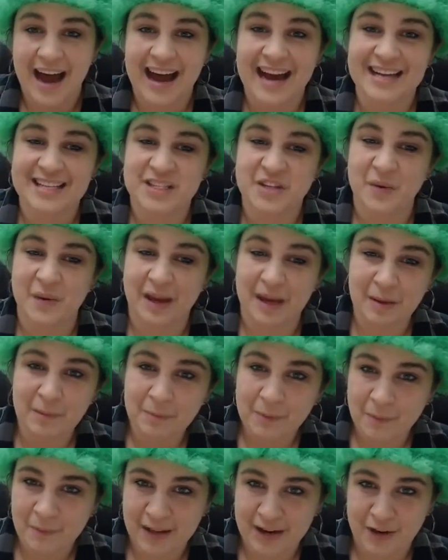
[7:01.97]
as you
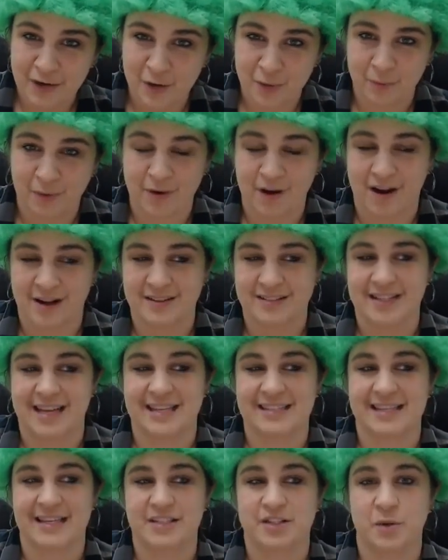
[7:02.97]
implement a new
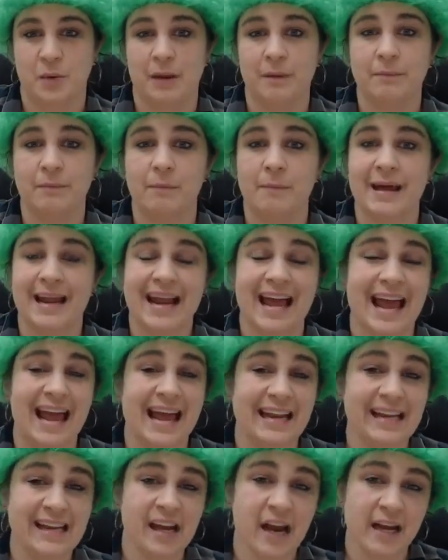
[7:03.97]
process, as you implement
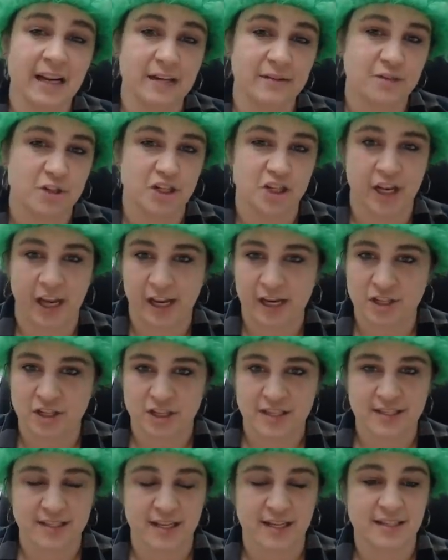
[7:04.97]
any kind of
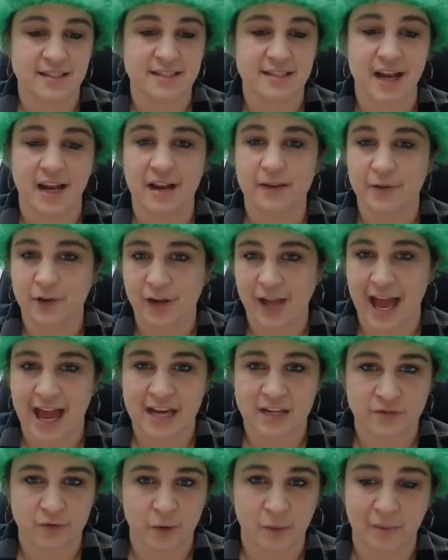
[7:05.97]
changes inside of your
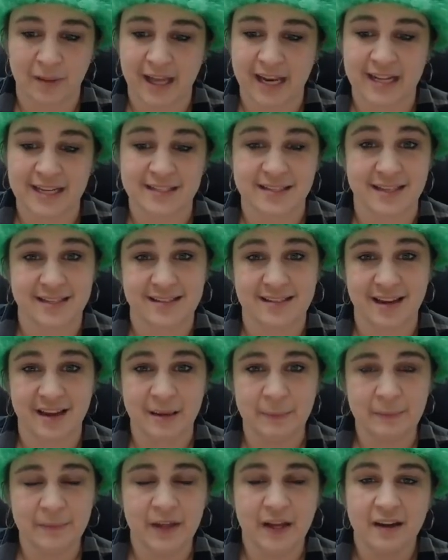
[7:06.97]
cash flow planning
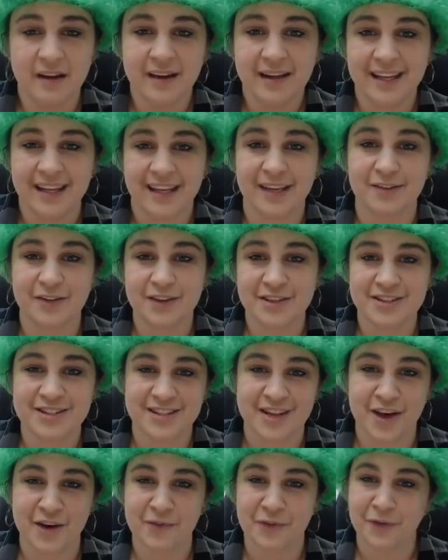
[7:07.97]
system. Give
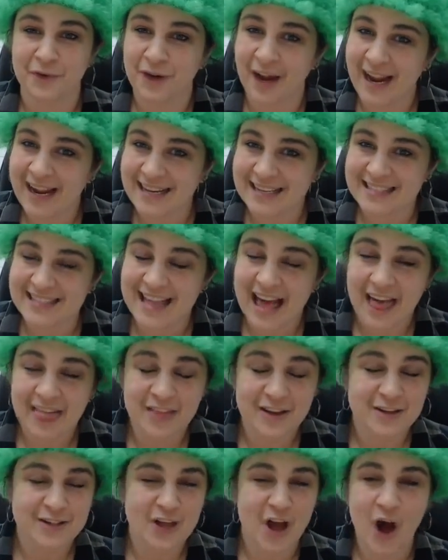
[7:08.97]
yourself grace.
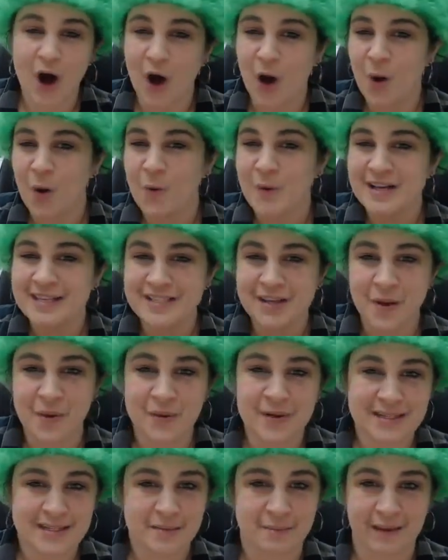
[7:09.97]
There's always
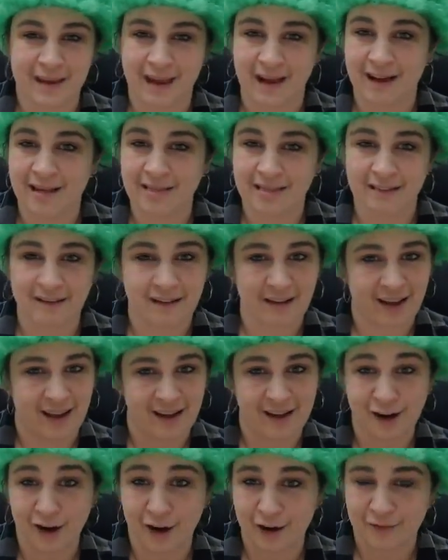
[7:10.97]
going to be a
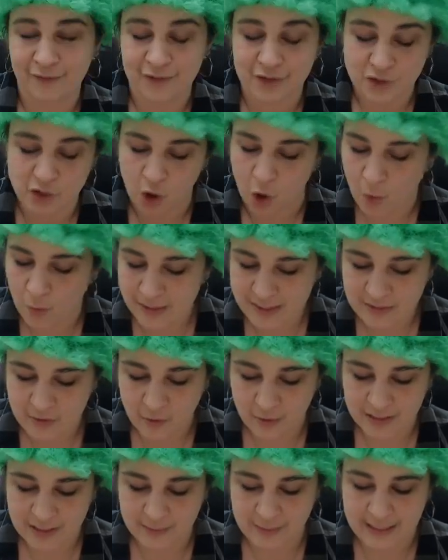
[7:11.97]
learning curve. There's always
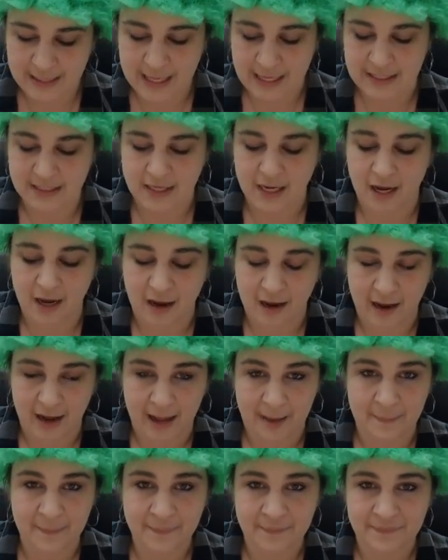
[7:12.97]
going to be that
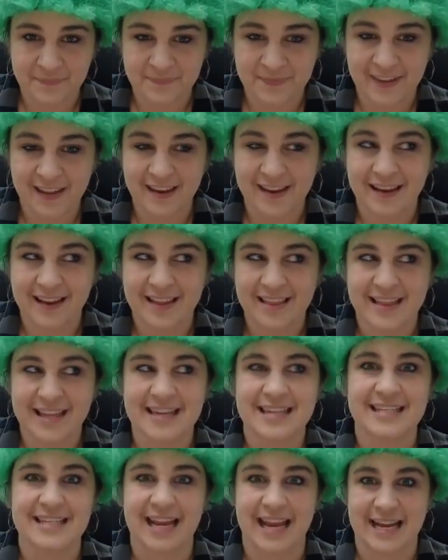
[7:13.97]
time that
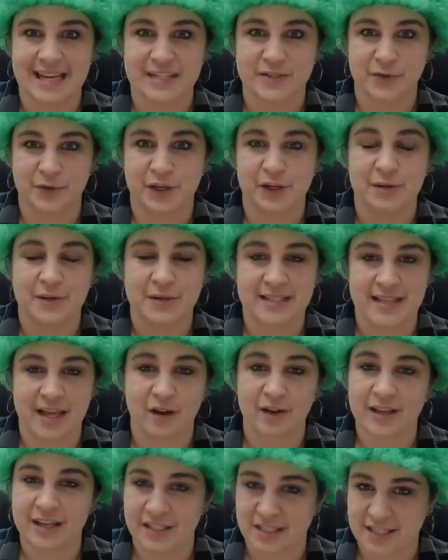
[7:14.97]
it takes for you to
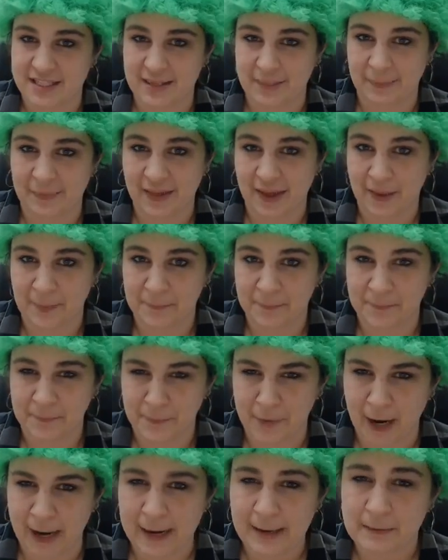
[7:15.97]
settle into something,
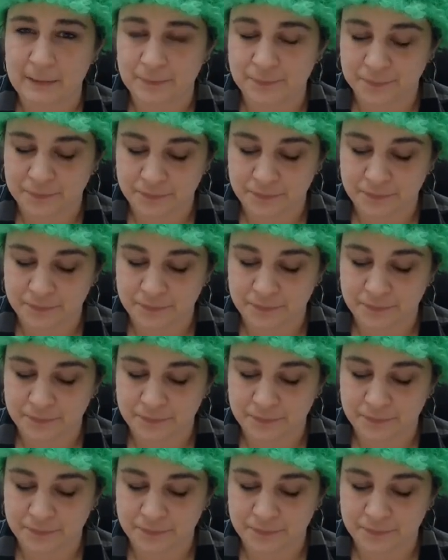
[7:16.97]
right?